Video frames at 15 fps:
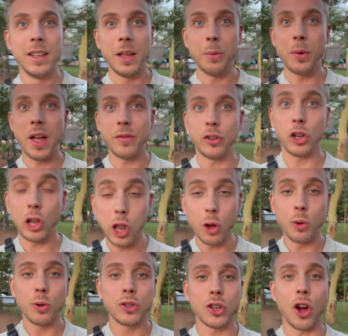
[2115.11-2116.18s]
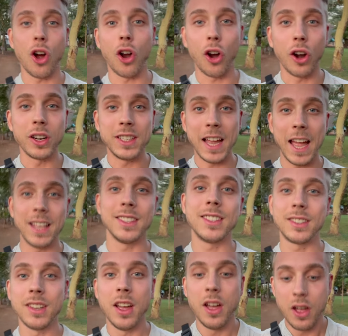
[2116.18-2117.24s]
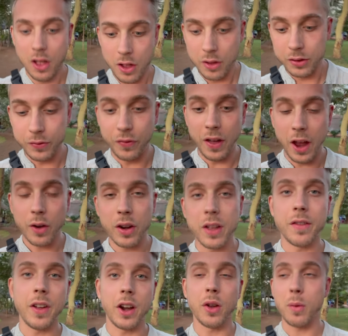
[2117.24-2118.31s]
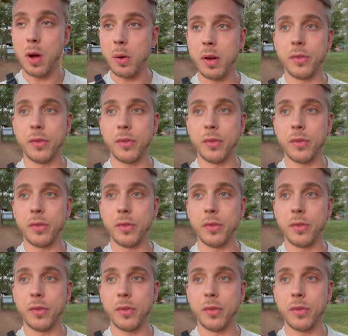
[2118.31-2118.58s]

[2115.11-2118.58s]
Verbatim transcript: And we have to close our tents very, very well.